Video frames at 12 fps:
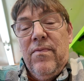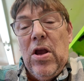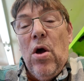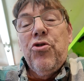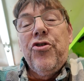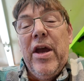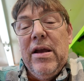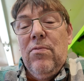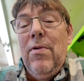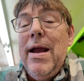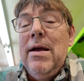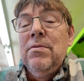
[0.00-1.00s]
Y'all stick
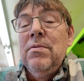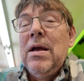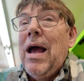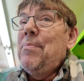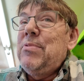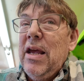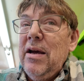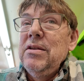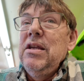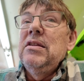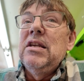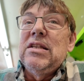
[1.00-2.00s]
around. I'm
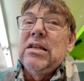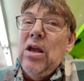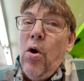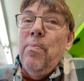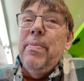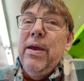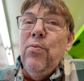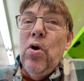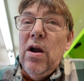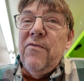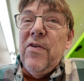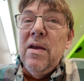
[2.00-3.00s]
telling you, this is going to be
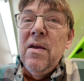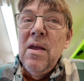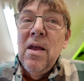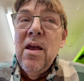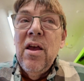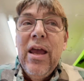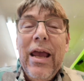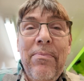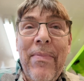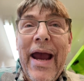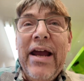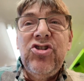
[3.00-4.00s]
worth it.
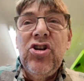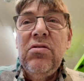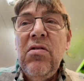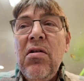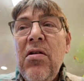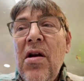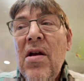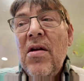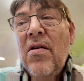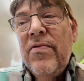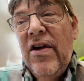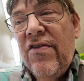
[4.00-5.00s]
Imagine
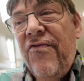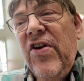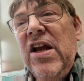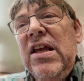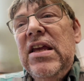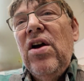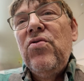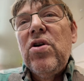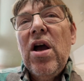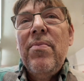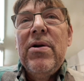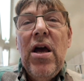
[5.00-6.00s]
this video
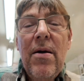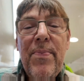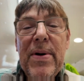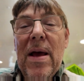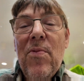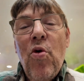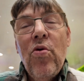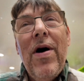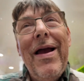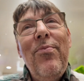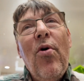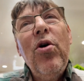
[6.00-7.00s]
coming up, and I'm going to
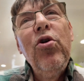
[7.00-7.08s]
label